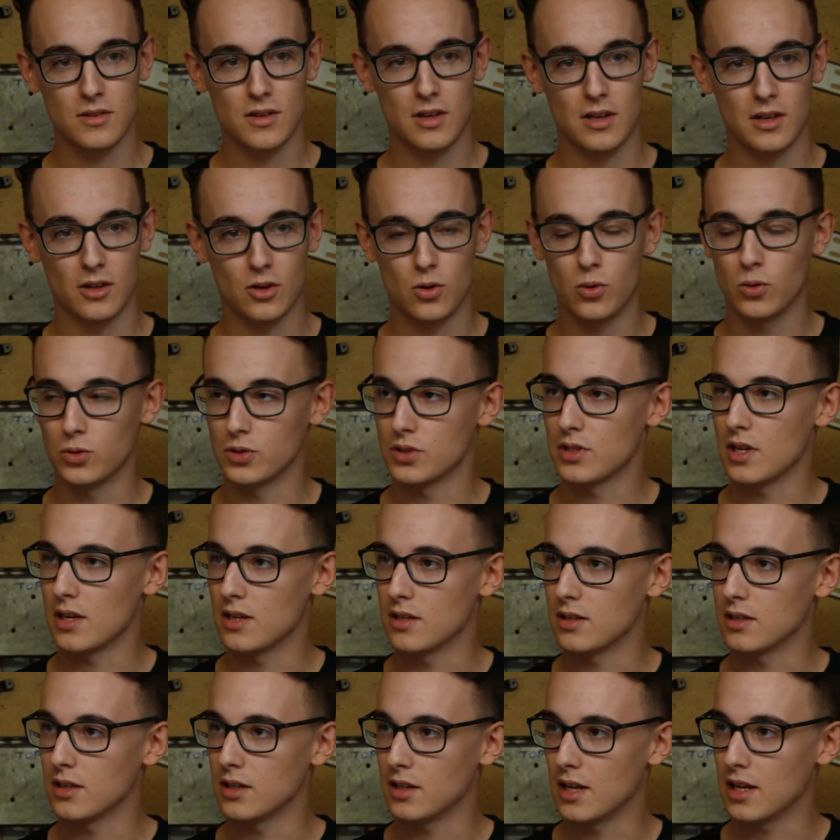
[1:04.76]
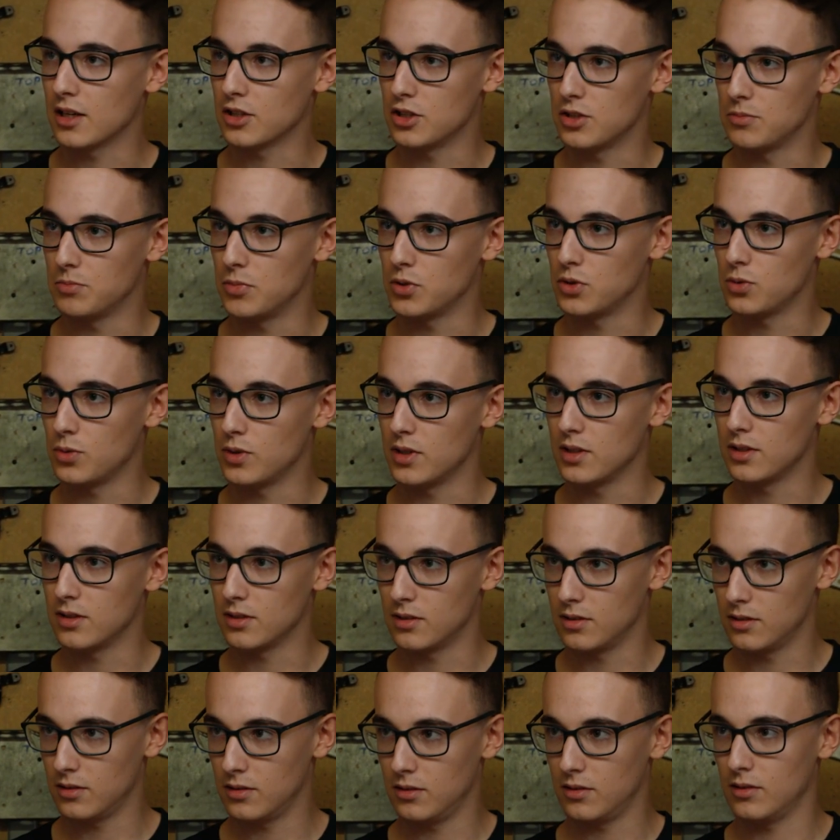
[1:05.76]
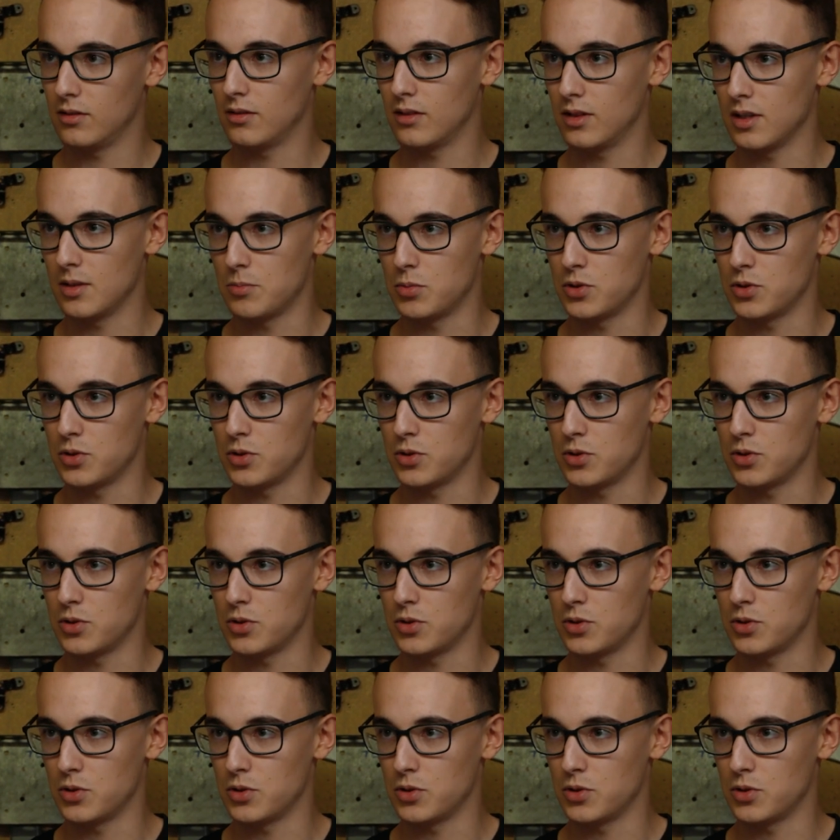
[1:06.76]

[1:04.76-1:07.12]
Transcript: It caused a connection between the